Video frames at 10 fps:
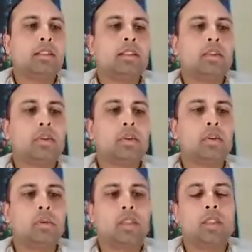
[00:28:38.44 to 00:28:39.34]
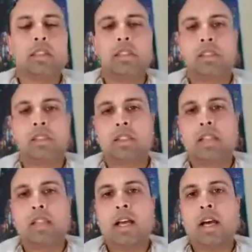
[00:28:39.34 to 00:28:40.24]
So what are these
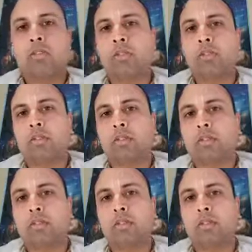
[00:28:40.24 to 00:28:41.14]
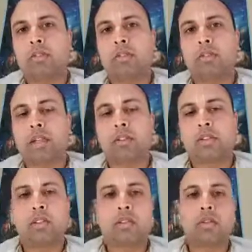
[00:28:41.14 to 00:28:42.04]
clouds?
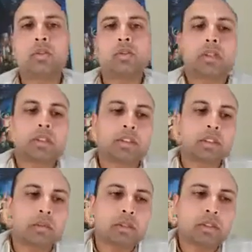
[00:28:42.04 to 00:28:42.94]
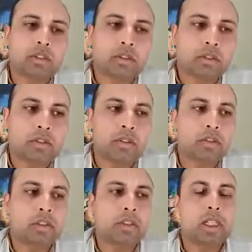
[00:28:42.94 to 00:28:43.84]
Actually, there's two things he mentions:
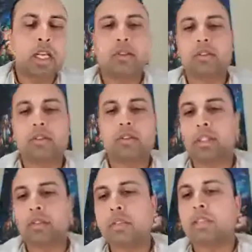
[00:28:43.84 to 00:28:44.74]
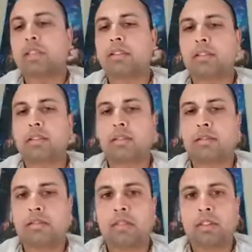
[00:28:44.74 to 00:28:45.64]
clouds and mist.
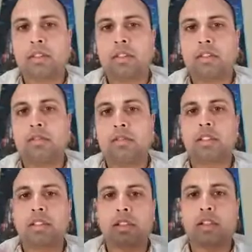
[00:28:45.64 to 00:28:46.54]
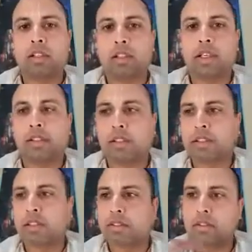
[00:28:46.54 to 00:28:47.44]
So mist is a lot lighter.
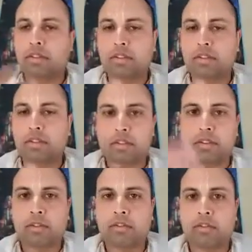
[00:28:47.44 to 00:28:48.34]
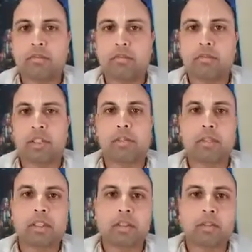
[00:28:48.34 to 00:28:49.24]
It's
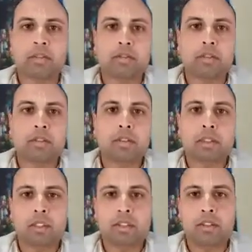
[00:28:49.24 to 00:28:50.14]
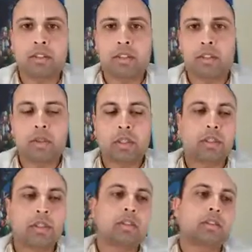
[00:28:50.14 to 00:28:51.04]
dissipated easier,
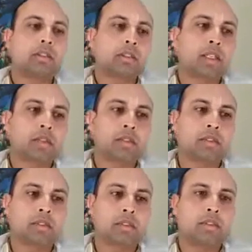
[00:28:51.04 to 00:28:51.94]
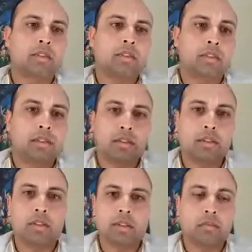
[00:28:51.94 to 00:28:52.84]
quicker. Clouds are
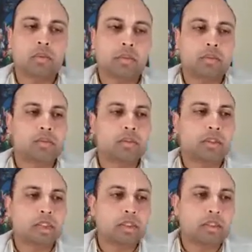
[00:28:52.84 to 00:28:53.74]
a lot more thick,